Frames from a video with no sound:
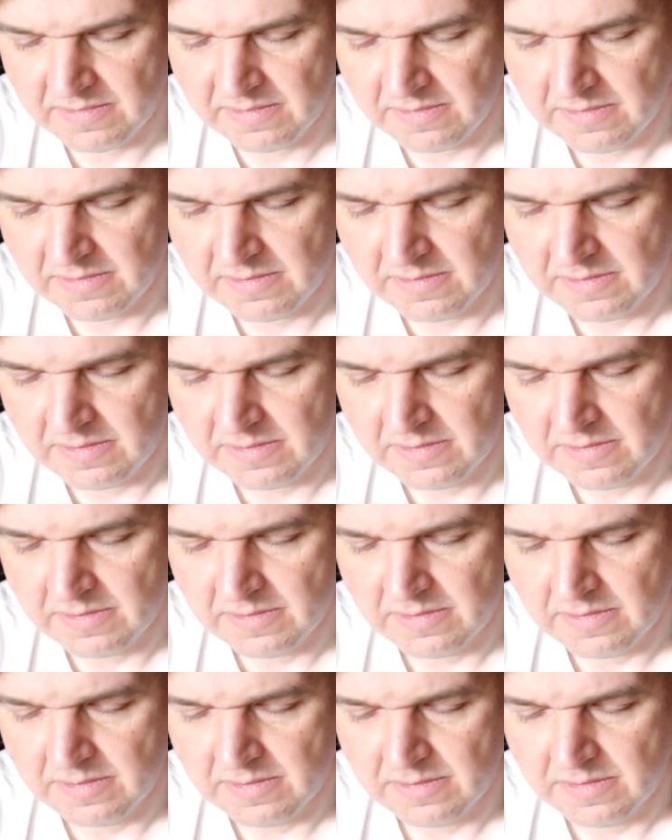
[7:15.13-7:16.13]

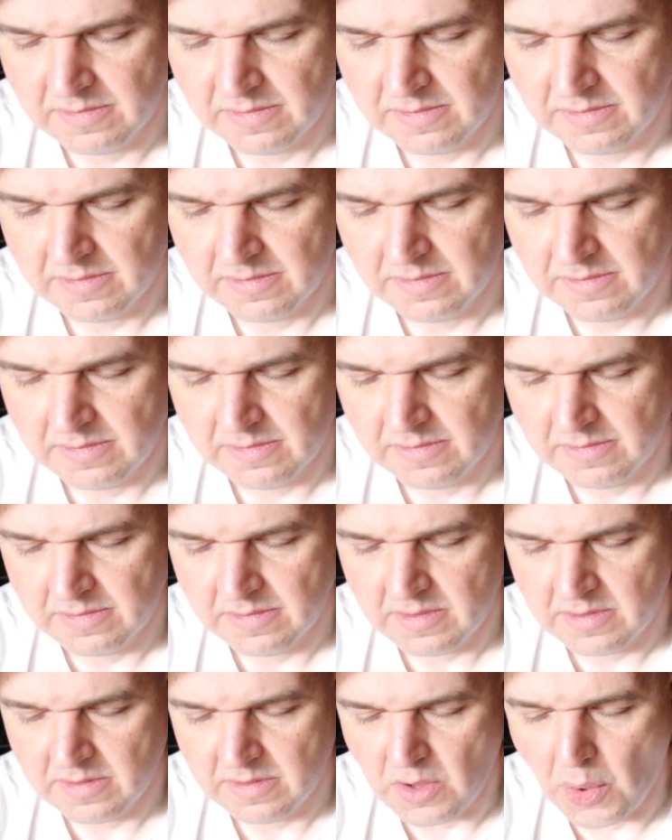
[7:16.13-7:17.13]

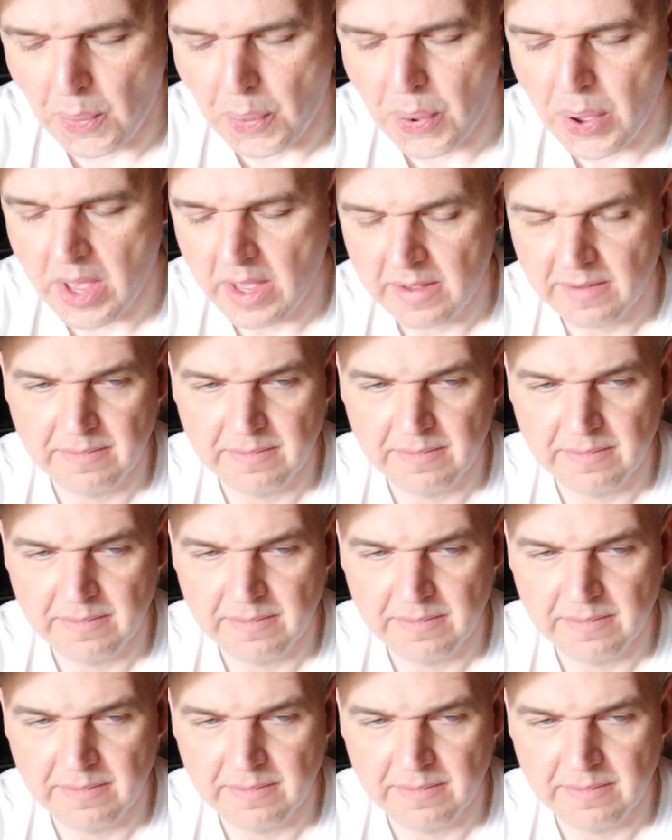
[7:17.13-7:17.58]
No one is speaking in this clip.